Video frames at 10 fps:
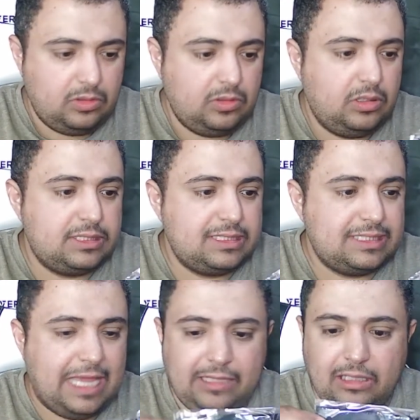This is a
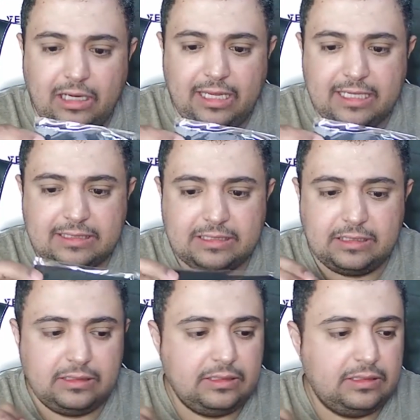handle, I guess.
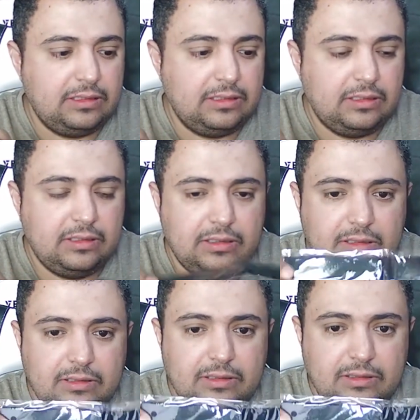
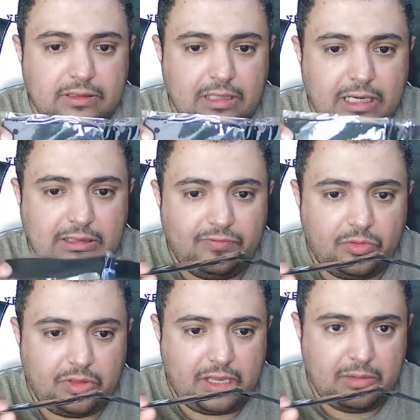Handle for
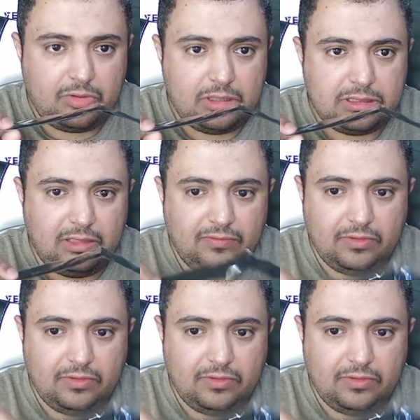the camera itself.